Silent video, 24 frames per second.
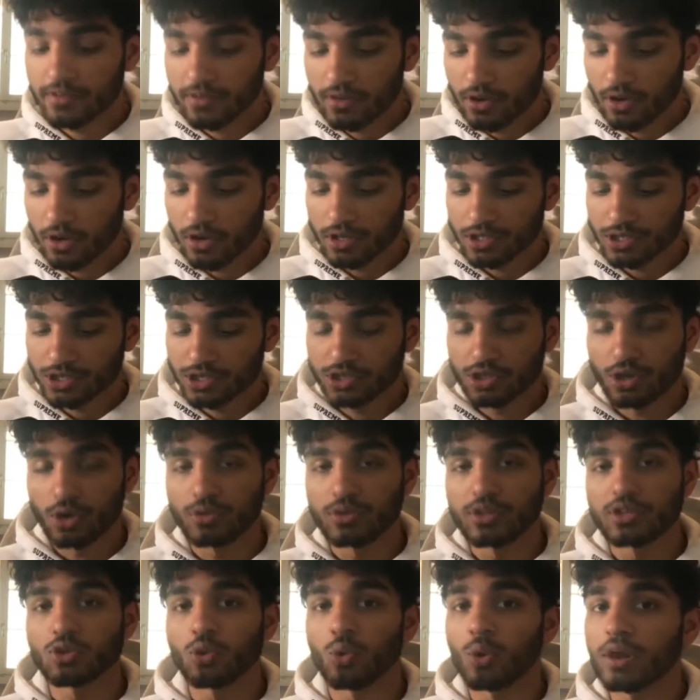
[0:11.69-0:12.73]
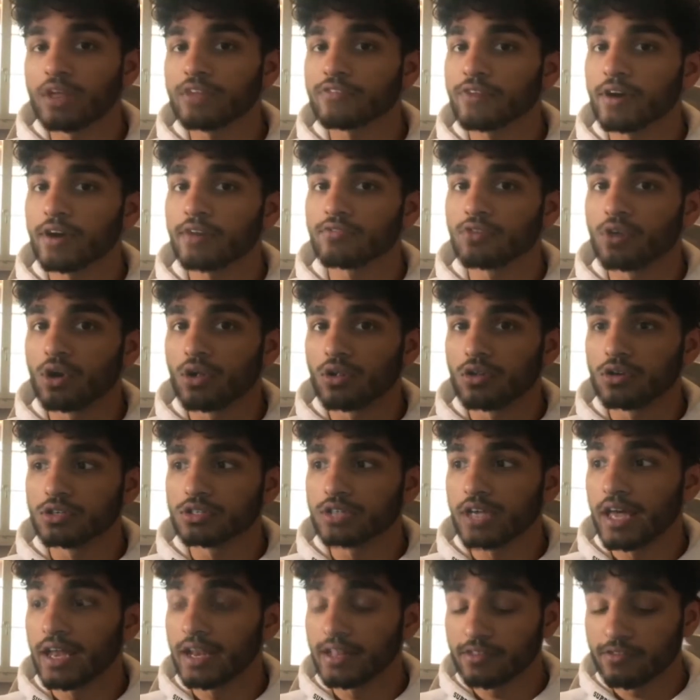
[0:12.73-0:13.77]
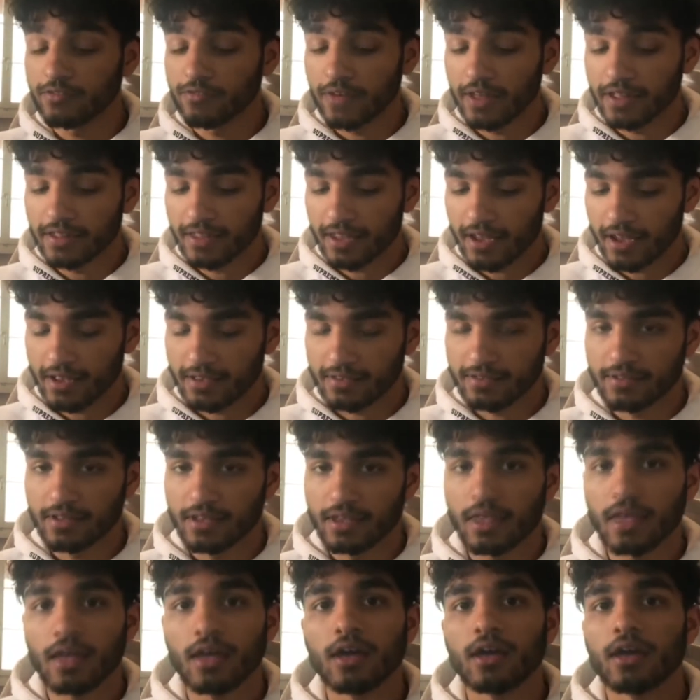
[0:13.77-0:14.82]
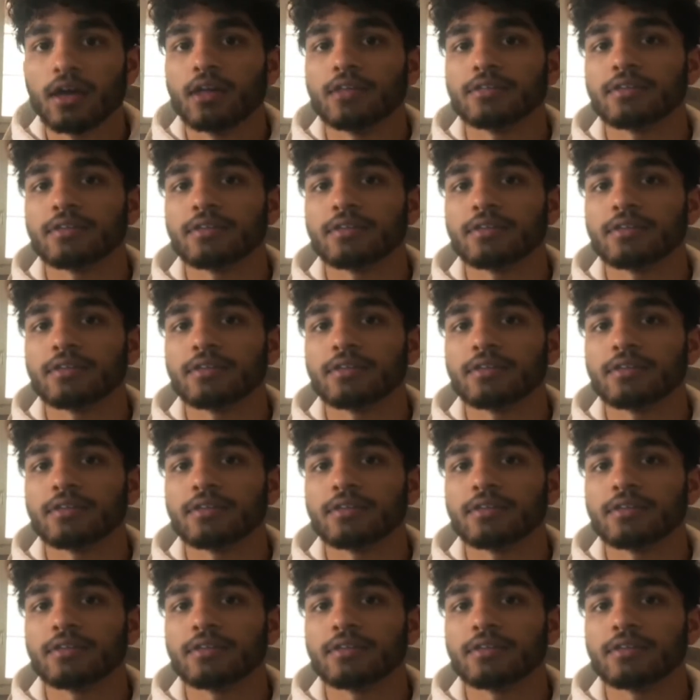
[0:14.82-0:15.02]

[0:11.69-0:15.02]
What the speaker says: This costs only $25, and it's fantastic.